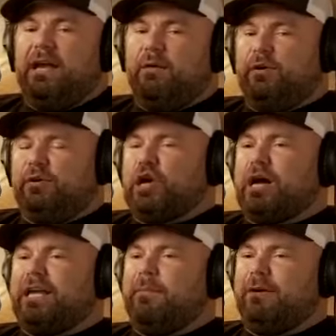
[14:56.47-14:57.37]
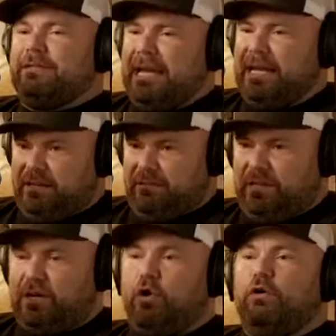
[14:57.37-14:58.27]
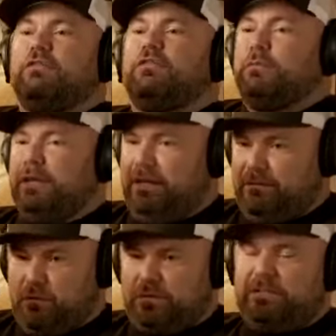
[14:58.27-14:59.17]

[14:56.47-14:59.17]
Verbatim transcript: And we were talking about dating, and all three, of course,